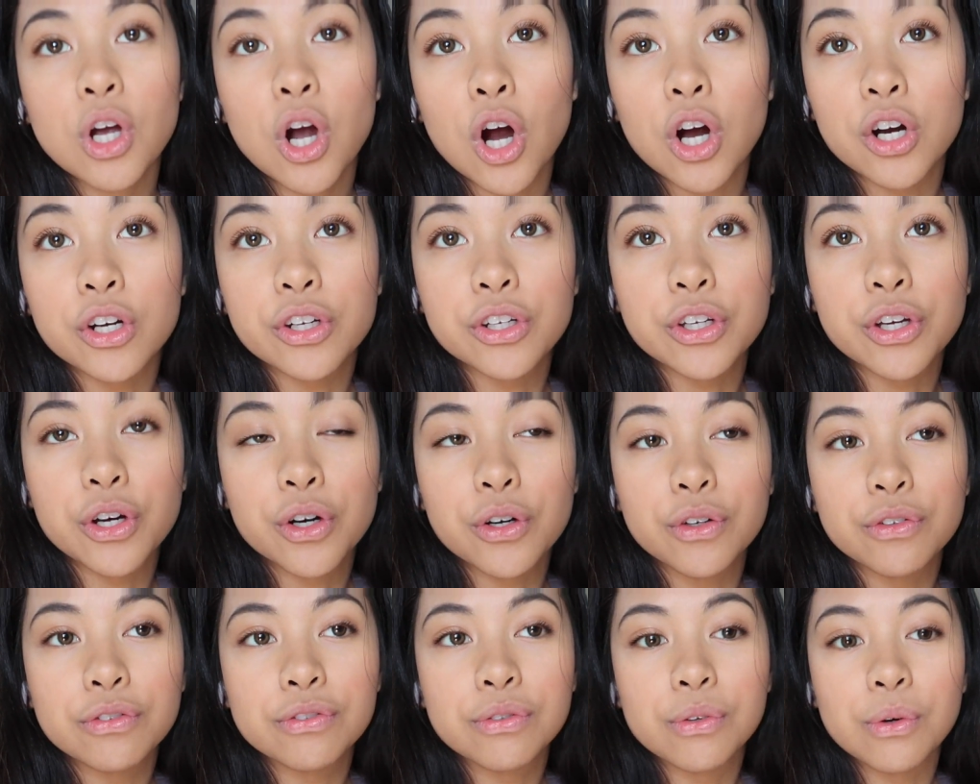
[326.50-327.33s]

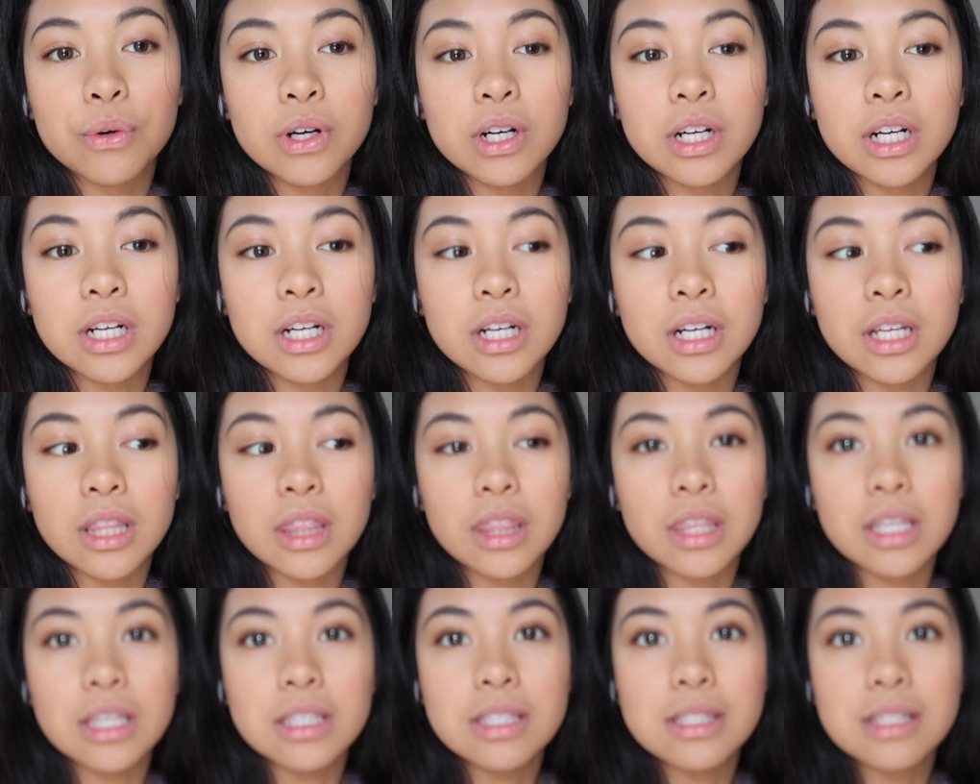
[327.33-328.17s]
cardio for
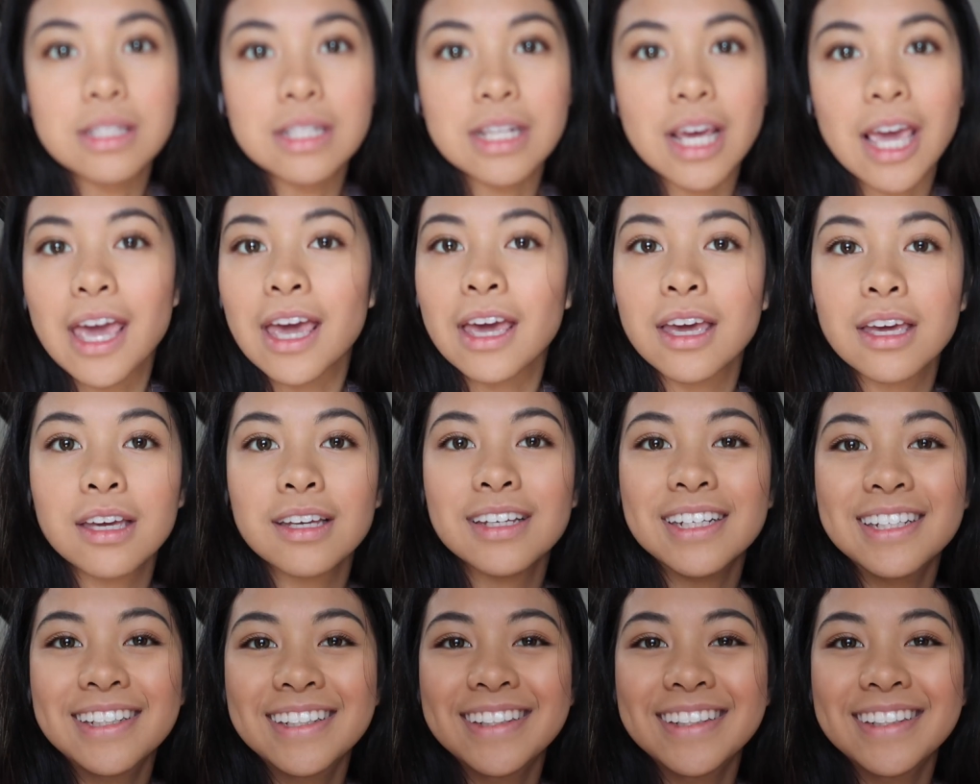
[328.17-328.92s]
this day.